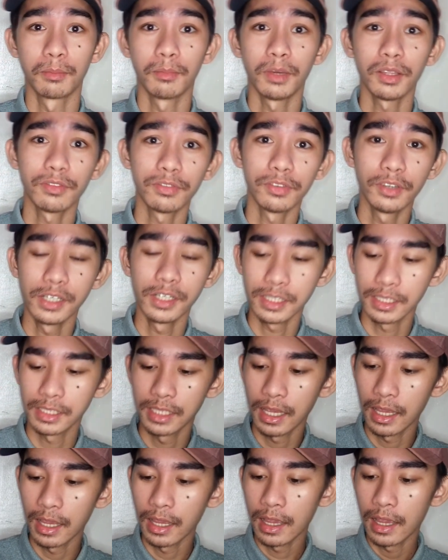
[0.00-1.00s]
But first,
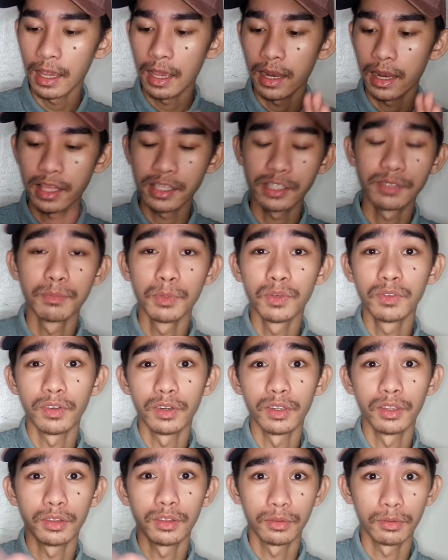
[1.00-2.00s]
let's move
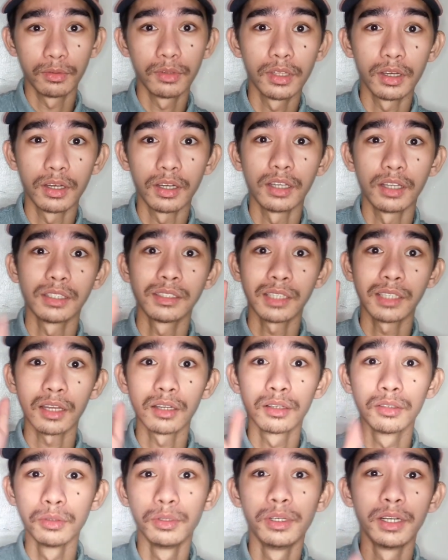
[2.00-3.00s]
on to the
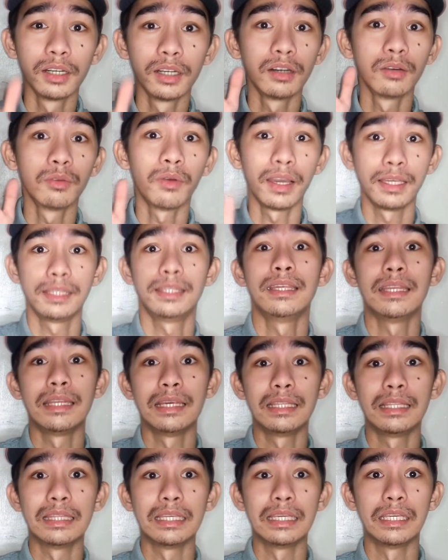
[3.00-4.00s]
Sakura
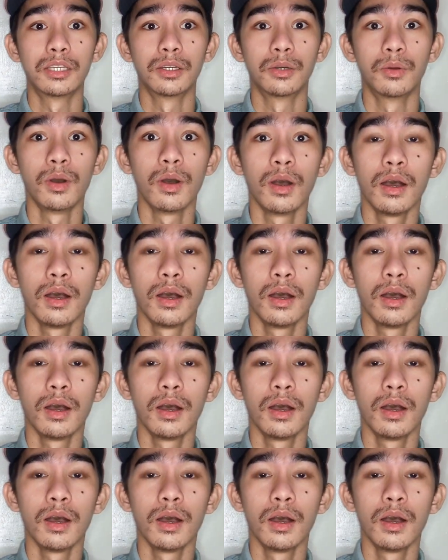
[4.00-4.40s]
Whitening Deo.